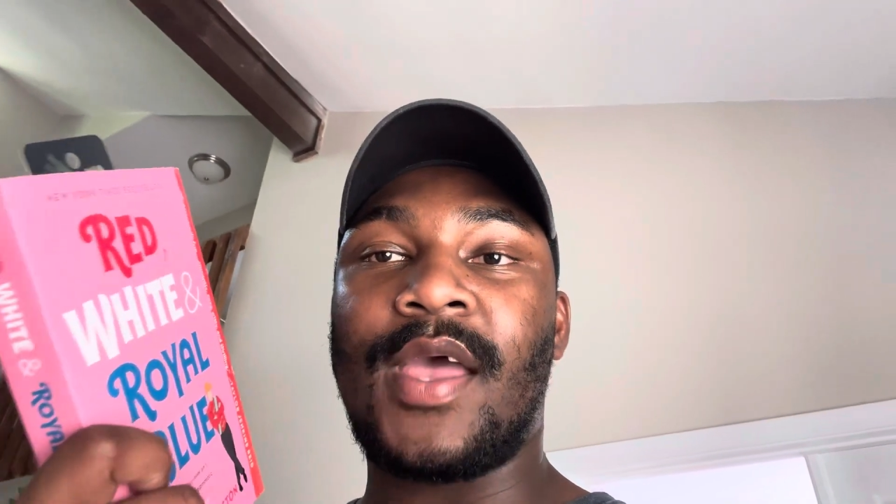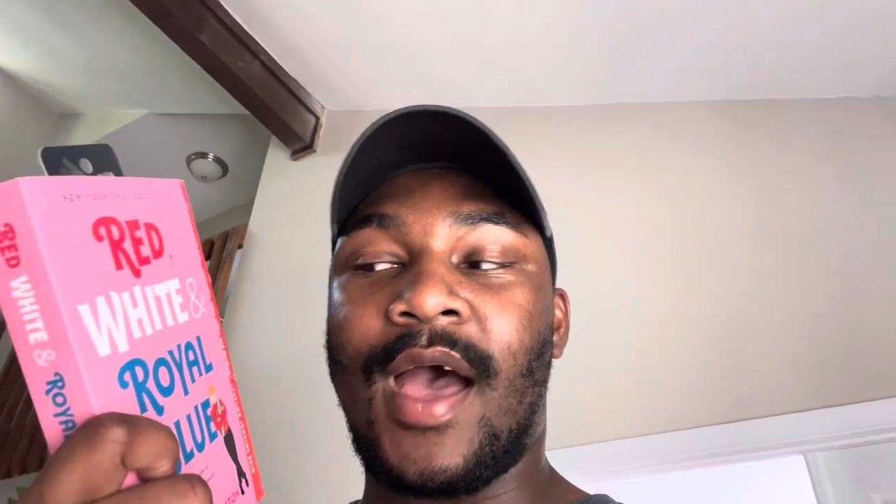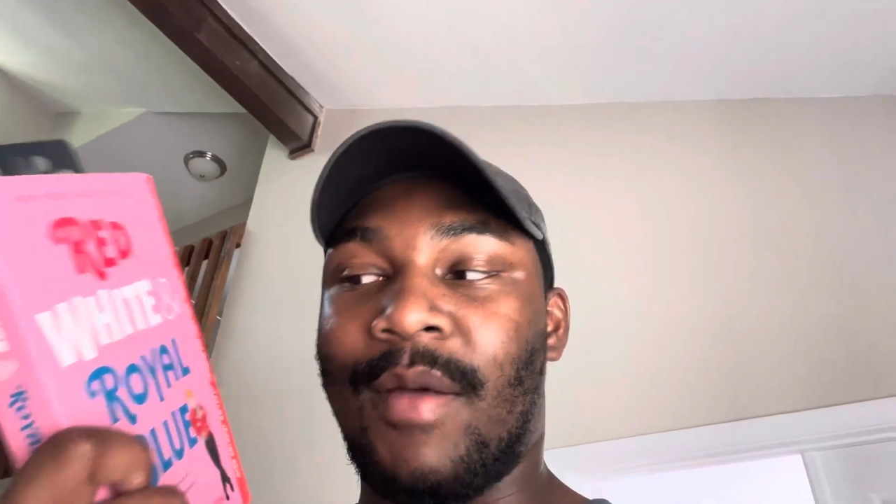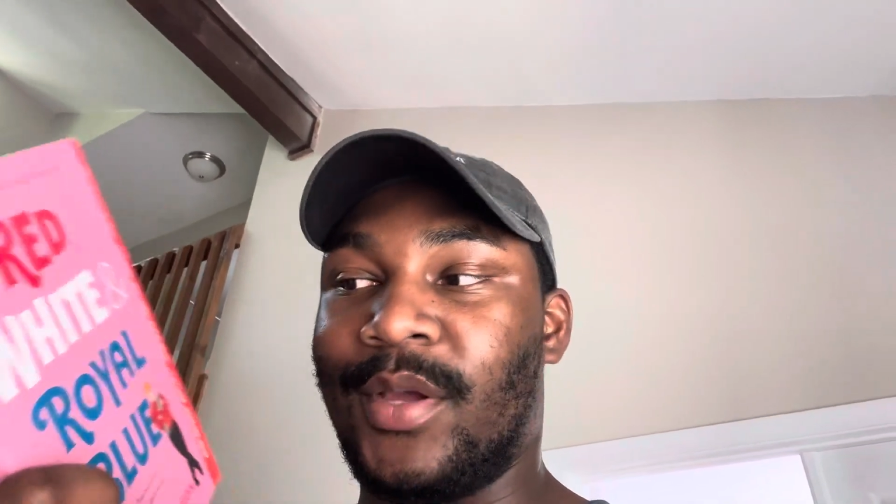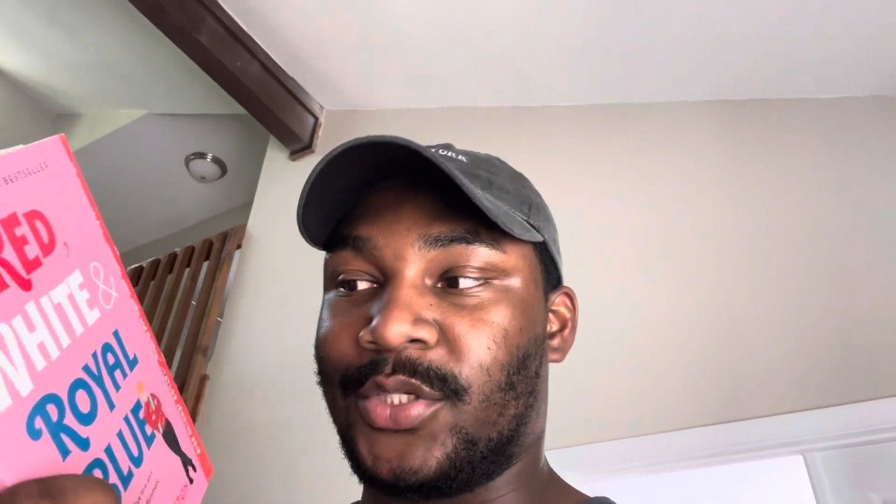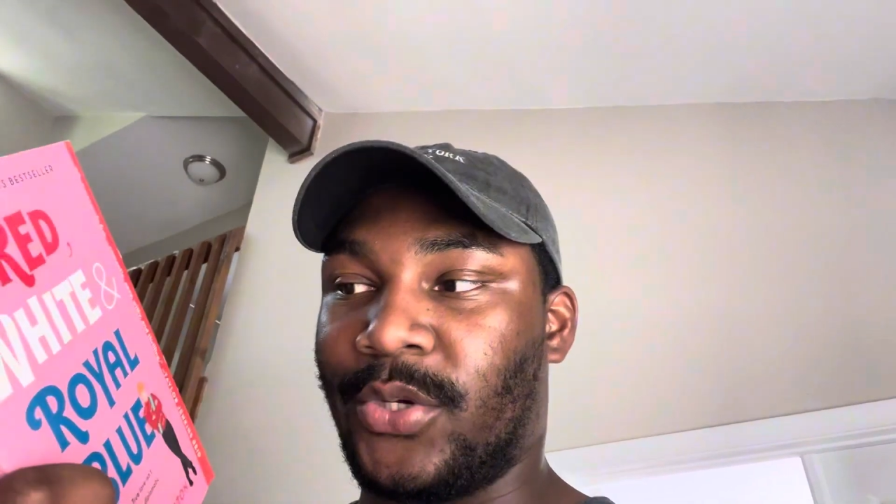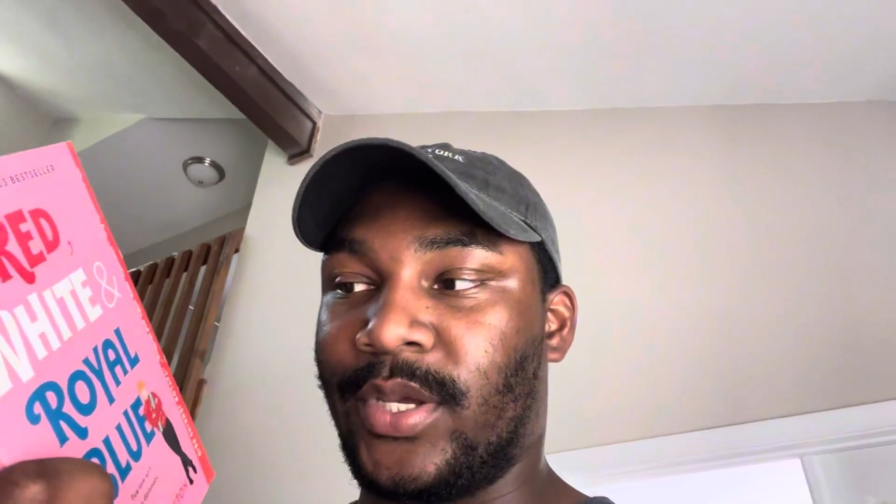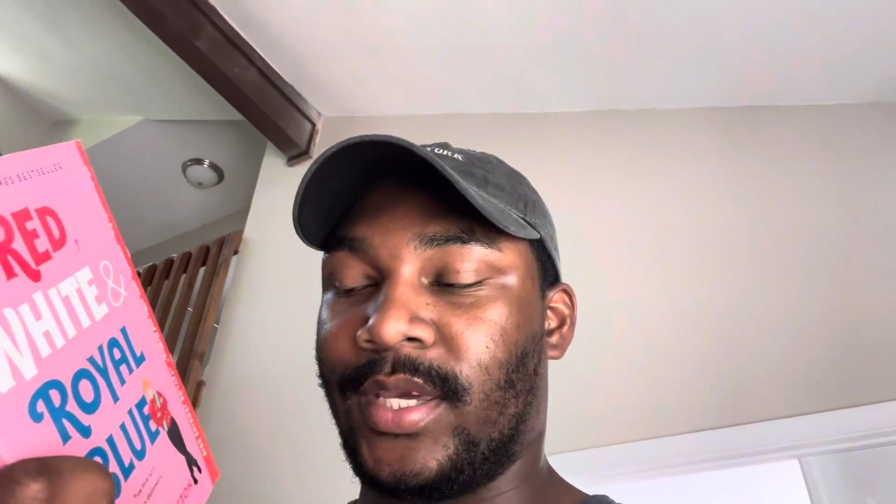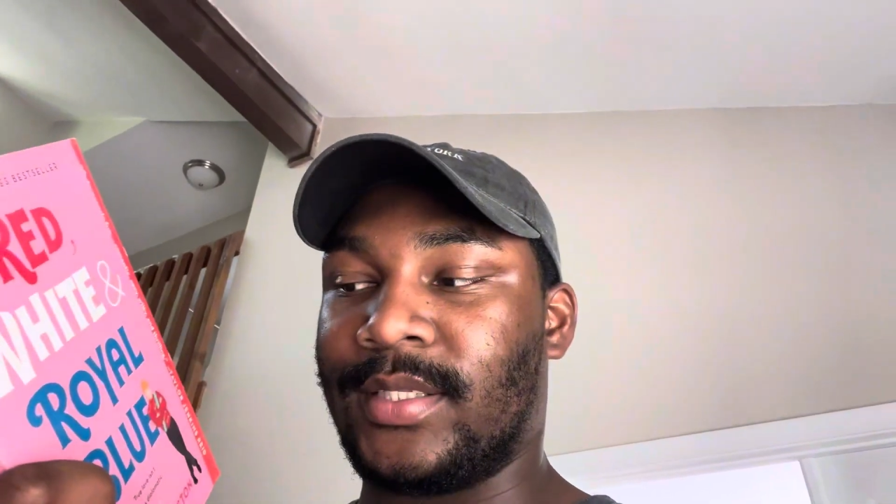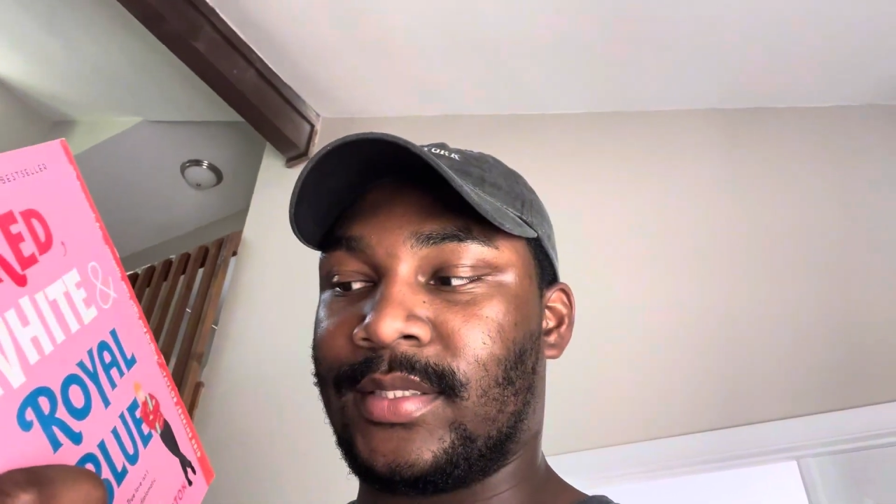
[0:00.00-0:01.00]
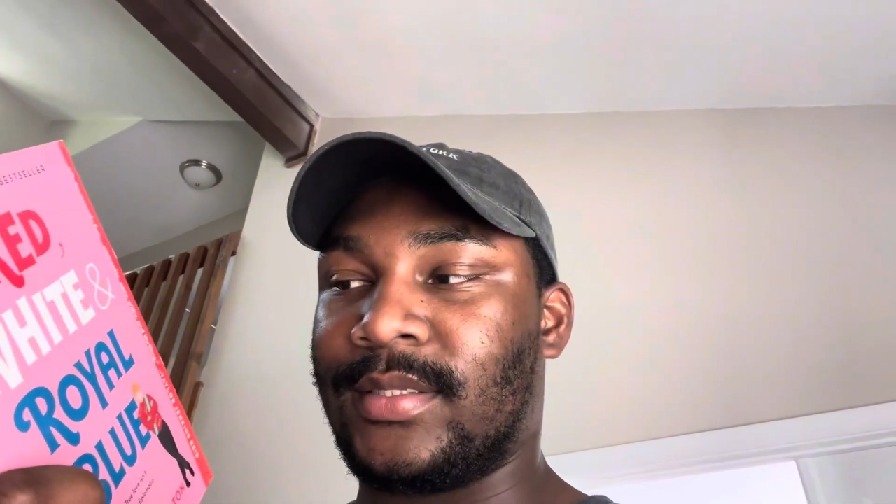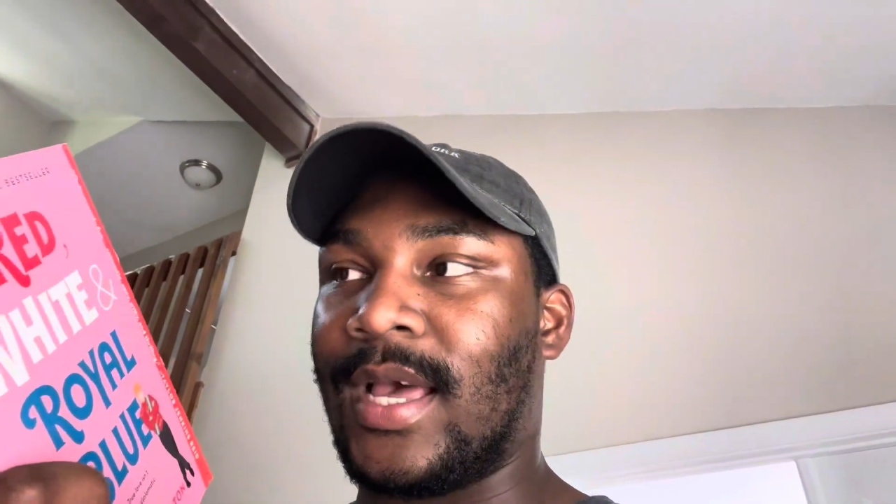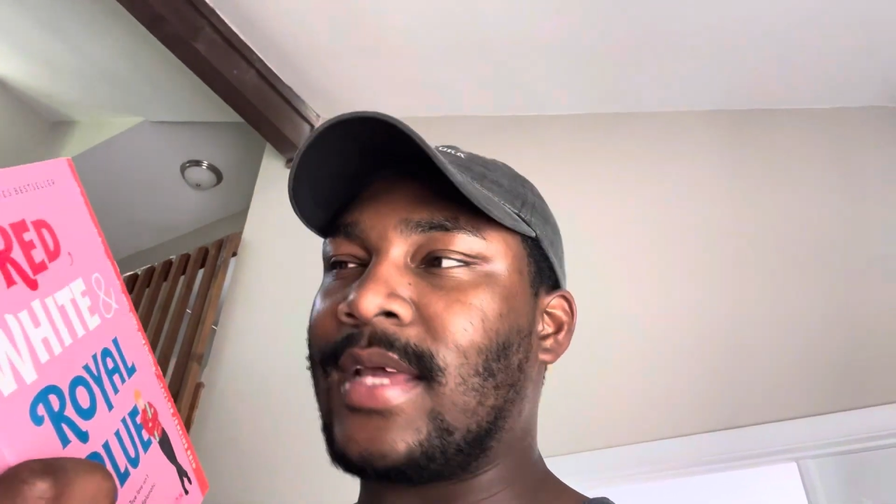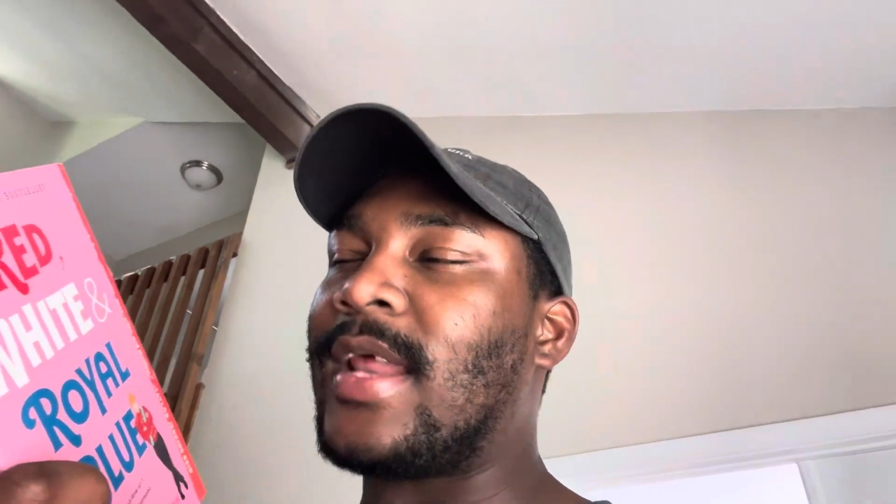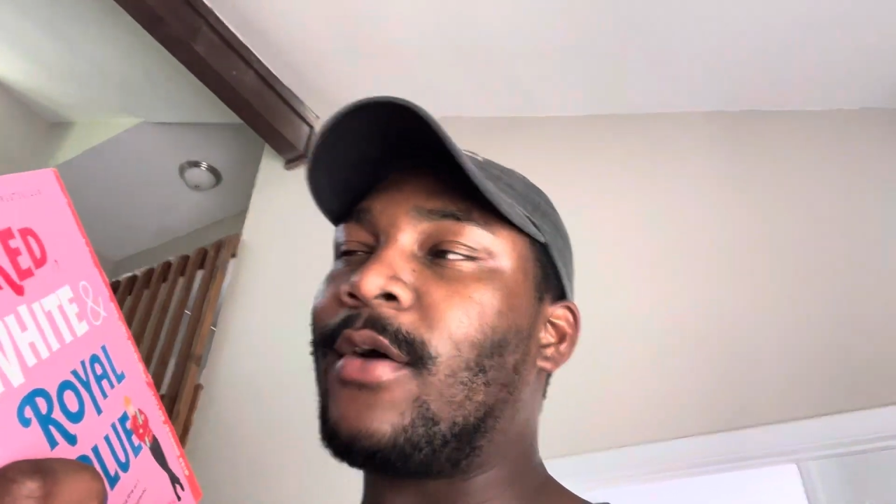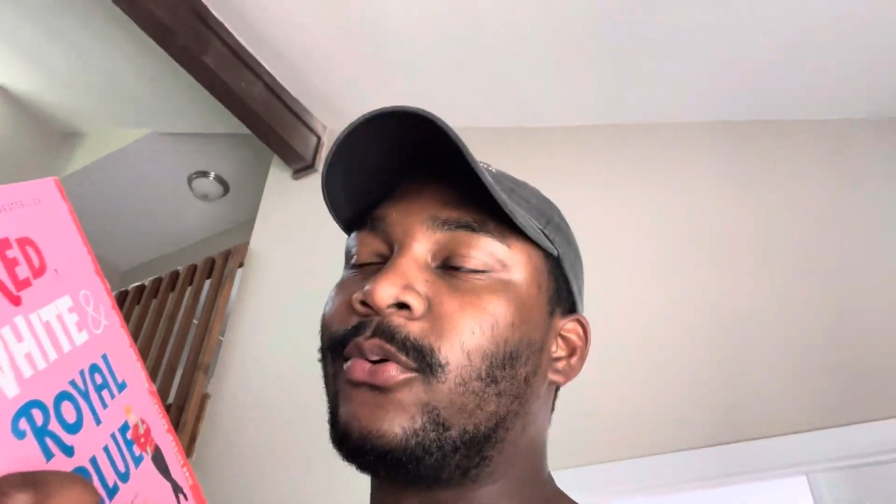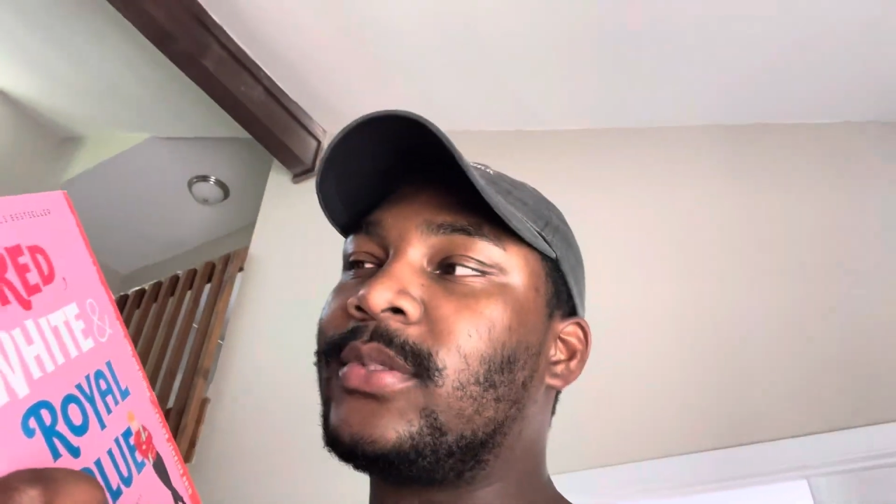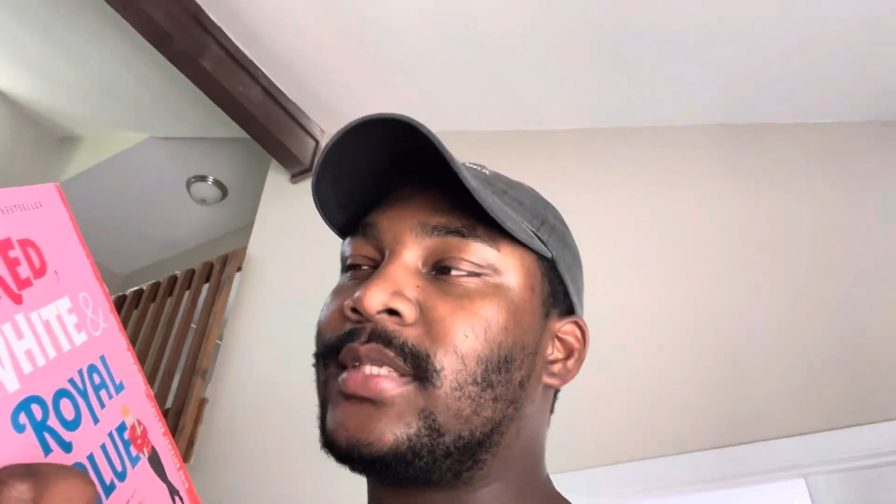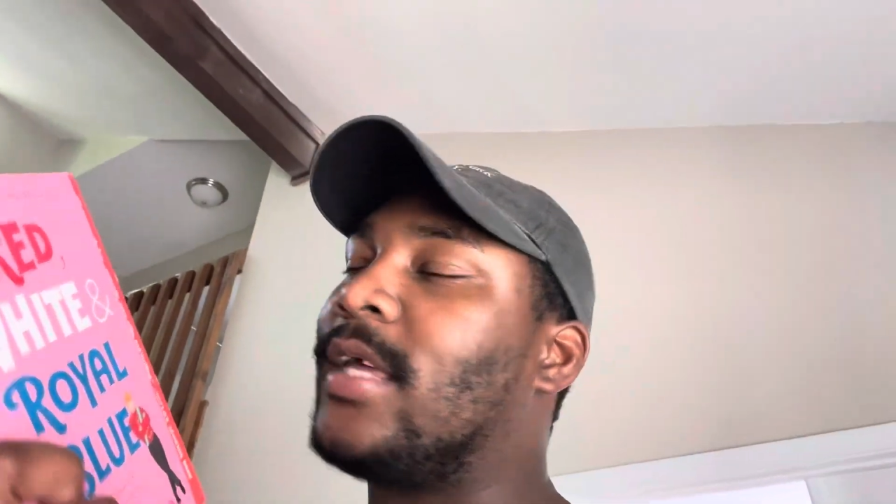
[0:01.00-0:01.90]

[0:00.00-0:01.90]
I'm enjoying it. And I will say,